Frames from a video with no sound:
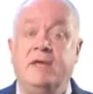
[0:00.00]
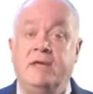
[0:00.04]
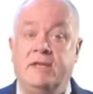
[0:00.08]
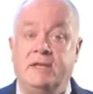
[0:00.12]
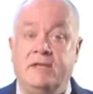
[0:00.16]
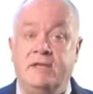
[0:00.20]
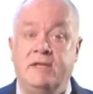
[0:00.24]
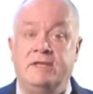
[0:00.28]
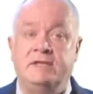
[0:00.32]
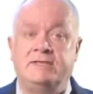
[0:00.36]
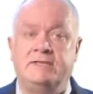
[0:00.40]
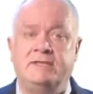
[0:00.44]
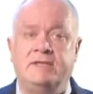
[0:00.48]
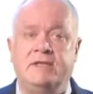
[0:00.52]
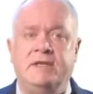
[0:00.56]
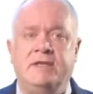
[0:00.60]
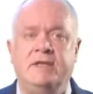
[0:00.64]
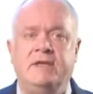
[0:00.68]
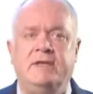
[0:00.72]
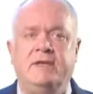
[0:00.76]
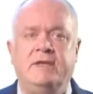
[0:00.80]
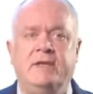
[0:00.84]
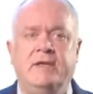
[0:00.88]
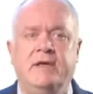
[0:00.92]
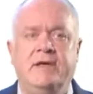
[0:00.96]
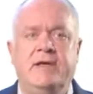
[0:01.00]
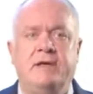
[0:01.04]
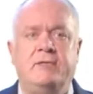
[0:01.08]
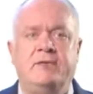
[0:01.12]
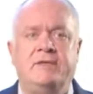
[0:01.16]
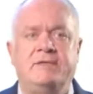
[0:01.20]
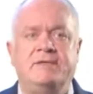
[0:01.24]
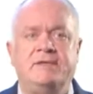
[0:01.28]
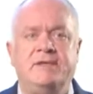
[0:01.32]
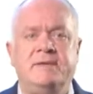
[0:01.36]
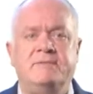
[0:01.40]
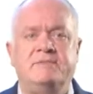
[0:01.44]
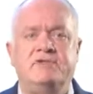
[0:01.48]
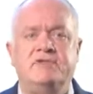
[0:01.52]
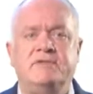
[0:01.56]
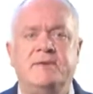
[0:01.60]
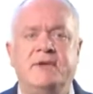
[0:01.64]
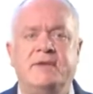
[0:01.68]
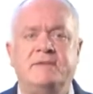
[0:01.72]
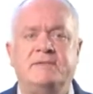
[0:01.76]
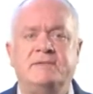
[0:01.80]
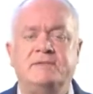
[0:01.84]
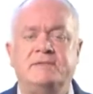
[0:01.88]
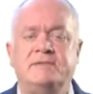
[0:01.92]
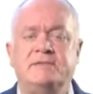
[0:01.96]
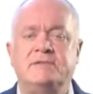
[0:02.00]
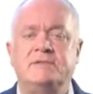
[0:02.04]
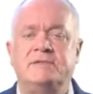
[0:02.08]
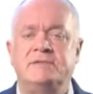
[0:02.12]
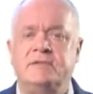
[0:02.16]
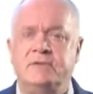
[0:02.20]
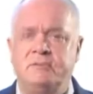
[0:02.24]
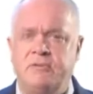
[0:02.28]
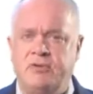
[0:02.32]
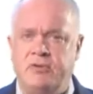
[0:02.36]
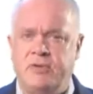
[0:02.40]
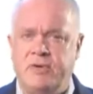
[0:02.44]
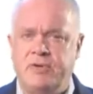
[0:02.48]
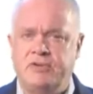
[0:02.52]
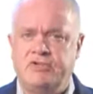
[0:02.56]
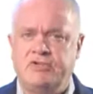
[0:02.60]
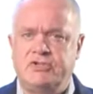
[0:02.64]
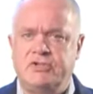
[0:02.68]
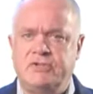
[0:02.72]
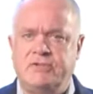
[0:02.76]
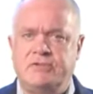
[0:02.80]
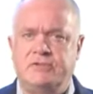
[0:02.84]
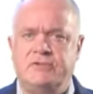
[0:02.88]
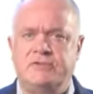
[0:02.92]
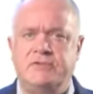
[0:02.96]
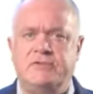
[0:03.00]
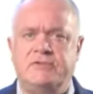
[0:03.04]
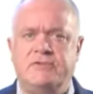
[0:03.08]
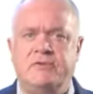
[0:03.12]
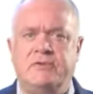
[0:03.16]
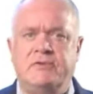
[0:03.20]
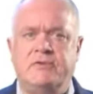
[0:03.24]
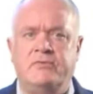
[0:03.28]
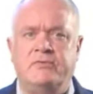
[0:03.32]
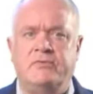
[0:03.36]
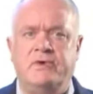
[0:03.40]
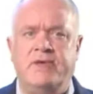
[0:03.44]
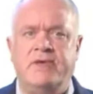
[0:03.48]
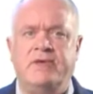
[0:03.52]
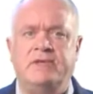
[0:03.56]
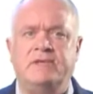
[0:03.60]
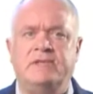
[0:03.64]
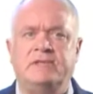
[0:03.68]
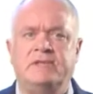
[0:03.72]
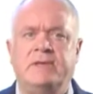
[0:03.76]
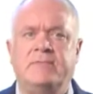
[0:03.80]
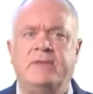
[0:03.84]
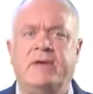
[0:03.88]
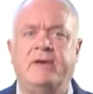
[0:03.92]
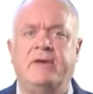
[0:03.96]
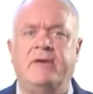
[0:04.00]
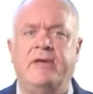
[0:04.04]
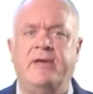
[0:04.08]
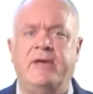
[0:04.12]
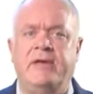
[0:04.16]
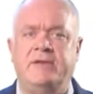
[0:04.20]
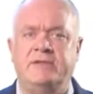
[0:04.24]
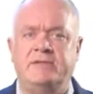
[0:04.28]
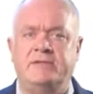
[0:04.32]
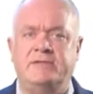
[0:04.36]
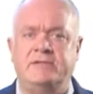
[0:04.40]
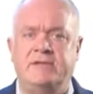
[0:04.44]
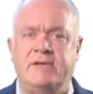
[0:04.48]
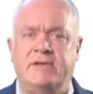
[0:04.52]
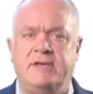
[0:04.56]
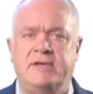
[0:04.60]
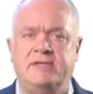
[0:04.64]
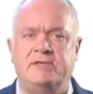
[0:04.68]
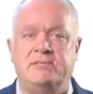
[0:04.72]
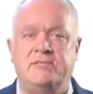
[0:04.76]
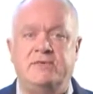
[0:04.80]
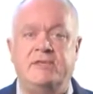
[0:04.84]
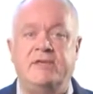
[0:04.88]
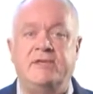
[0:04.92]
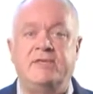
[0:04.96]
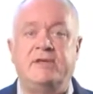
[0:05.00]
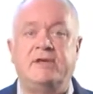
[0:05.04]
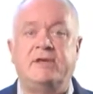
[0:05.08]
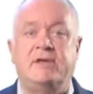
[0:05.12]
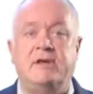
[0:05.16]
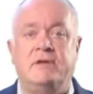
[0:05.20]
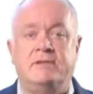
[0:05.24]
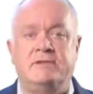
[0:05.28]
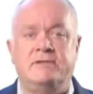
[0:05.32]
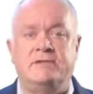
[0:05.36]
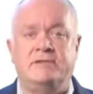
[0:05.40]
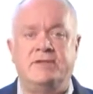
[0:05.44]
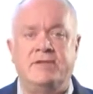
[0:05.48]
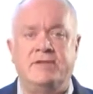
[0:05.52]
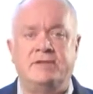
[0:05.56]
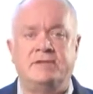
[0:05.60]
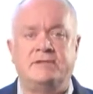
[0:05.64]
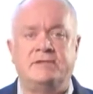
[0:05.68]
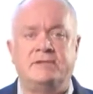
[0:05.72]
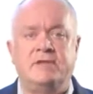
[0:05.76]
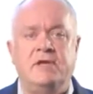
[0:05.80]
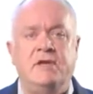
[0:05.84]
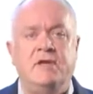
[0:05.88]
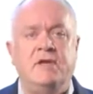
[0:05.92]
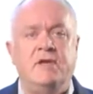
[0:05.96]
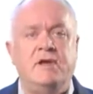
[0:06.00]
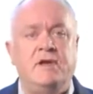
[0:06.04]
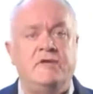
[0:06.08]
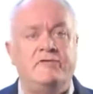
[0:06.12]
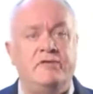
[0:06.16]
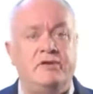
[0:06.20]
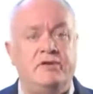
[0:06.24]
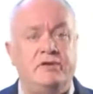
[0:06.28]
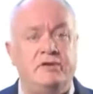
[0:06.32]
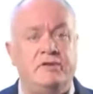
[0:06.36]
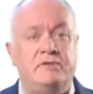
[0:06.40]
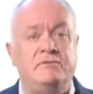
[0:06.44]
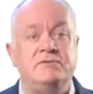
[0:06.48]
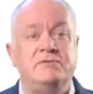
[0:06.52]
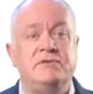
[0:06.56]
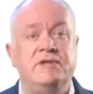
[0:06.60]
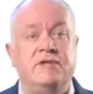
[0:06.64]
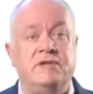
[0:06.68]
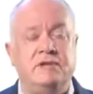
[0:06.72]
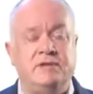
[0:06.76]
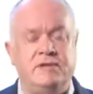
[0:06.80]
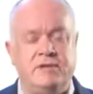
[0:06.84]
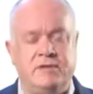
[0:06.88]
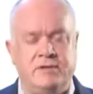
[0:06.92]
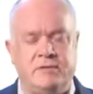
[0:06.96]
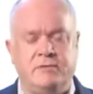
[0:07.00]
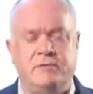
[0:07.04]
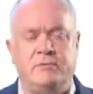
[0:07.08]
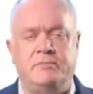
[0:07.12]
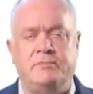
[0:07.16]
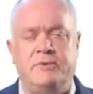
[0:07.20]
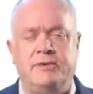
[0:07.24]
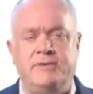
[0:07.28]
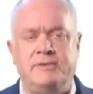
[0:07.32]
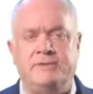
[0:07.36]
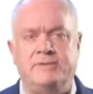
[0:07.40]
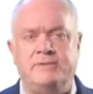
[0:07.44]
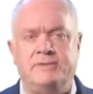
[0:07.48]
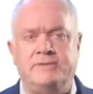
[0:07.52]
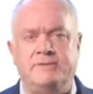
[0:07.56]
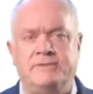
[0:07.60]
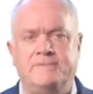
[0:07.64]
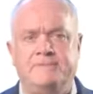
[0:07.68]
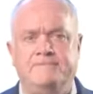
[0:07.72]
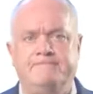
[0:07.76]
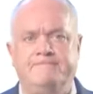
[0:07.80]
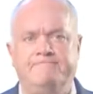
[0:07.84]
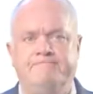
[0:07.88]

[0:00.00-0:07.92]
Lastly, I will attempt to answer some questions that are raised about NSAIDs within the context of their use in clinical practice.